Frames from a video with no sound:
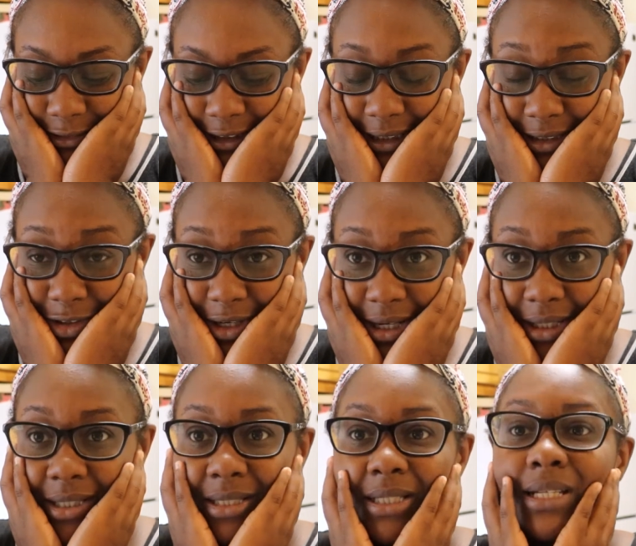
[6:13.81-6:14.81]
and trying
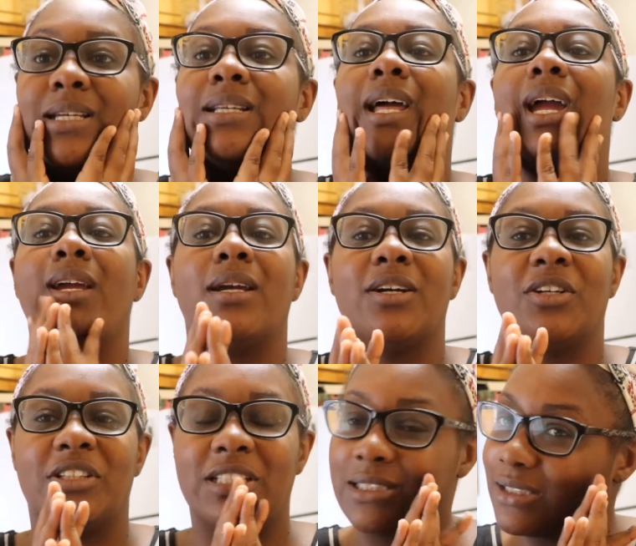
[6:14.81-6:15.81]
to see like
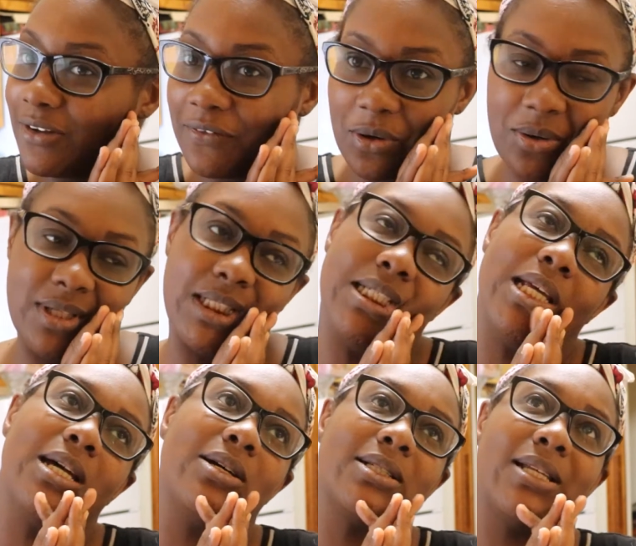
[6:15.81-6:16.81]
the stuff go on
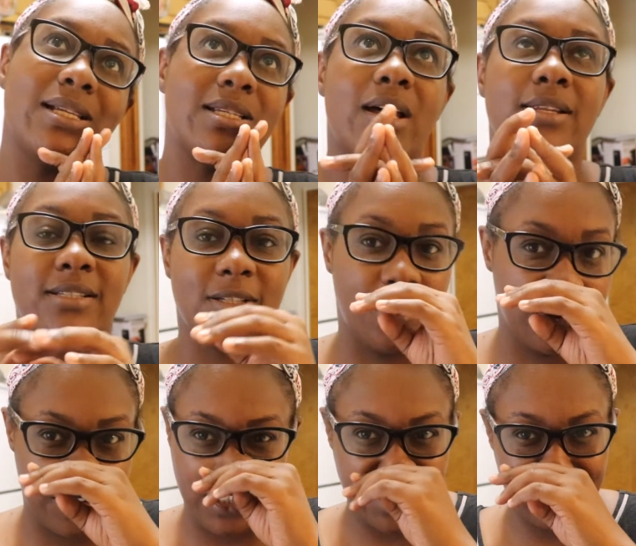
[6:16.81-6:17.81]
sale. Because I saw this
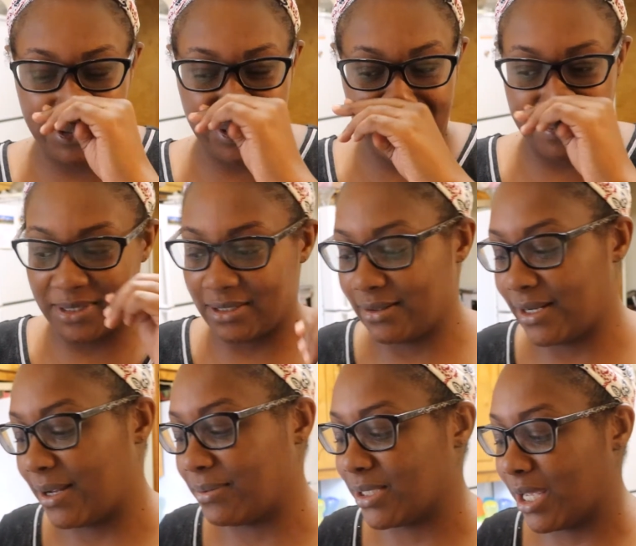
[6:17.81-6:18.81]
Gold's Gym treadmill that
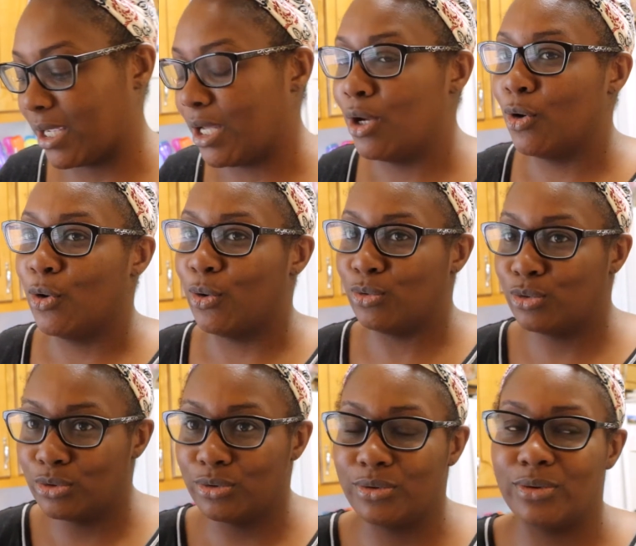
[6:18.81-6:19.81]
I was like,
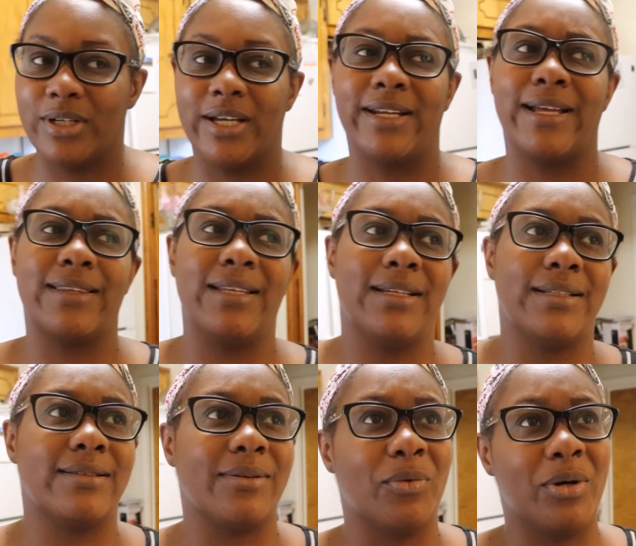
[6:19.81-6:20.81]
ooh, and I think
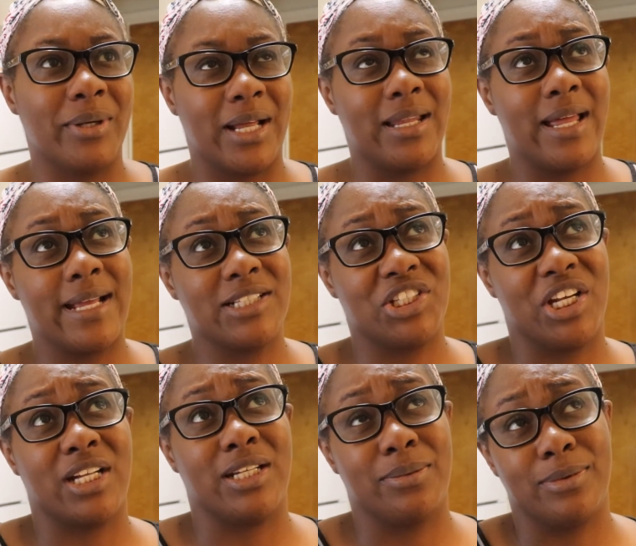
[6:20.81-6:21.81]
when I last
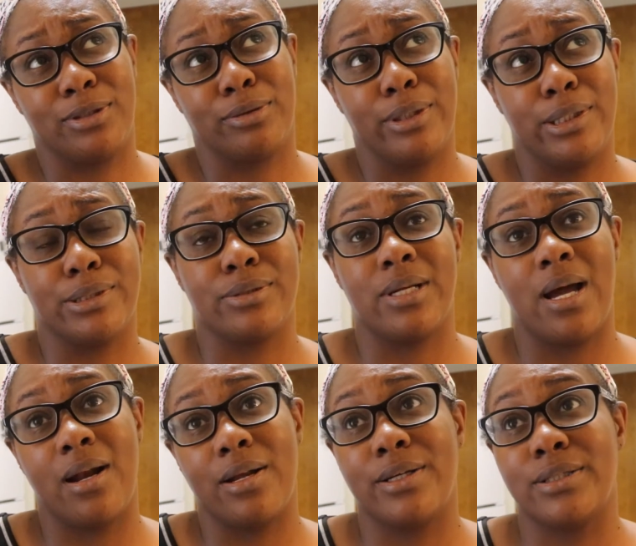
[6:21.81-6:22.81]
checked it was
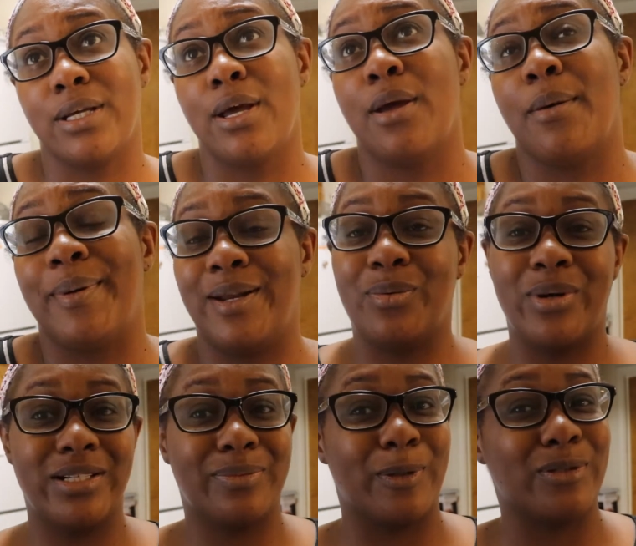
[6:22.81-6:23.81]
$300, but it
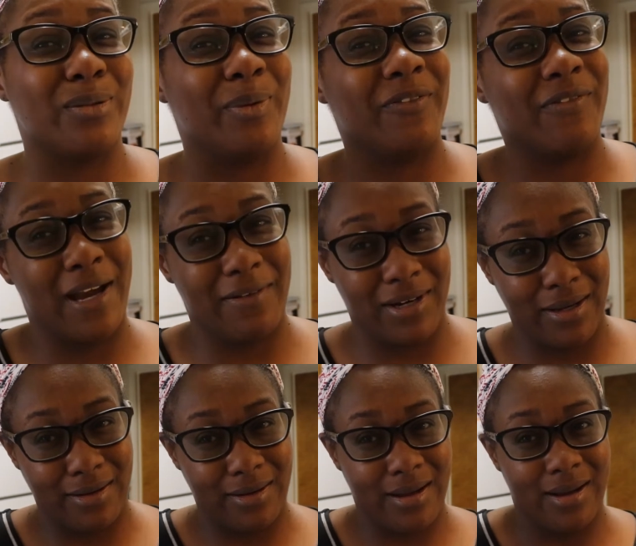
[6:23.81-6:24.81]
was supposed to be
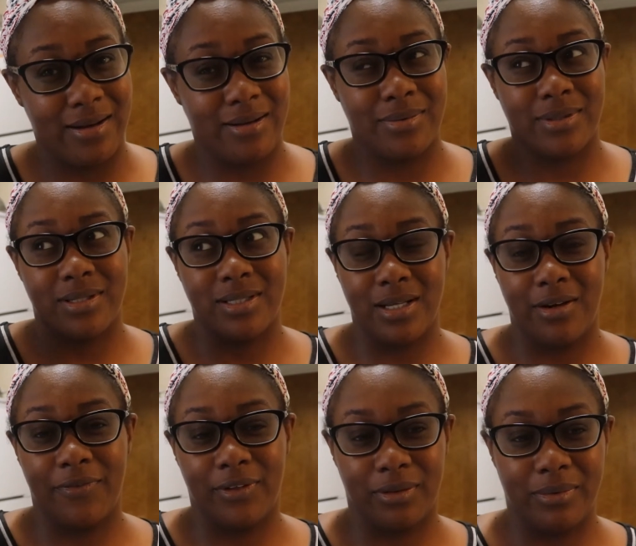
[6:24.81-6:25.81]
$599 and it was on sale
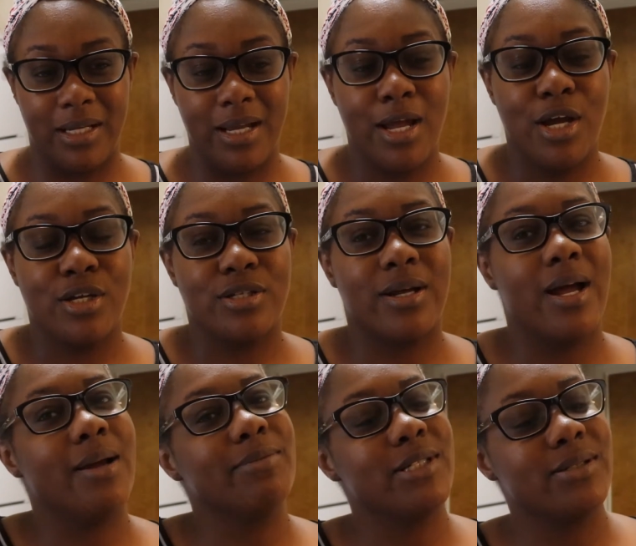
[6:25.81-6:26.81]
for $3. So
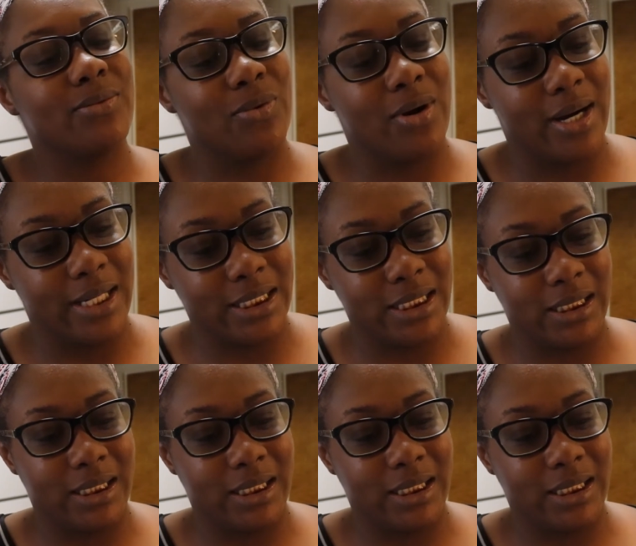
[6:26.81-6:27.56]
I'm just watching